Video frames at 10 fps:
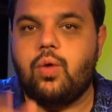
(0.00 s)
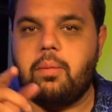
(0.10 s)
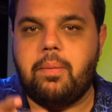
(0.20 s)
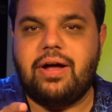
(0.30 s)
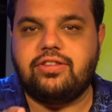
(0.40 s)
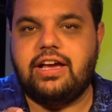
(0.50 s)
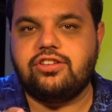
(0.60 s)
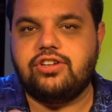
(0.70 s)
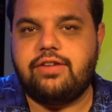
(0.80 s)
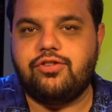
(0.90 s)
Well, I'm about to
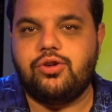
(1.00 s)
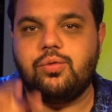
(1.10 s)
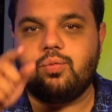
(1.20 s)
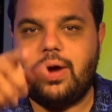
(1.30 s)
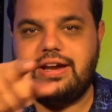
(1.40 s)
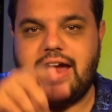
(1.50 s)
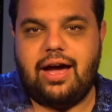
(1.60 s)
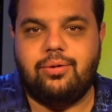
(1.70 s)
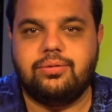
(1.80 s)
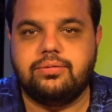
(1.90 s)
answer that for you right now.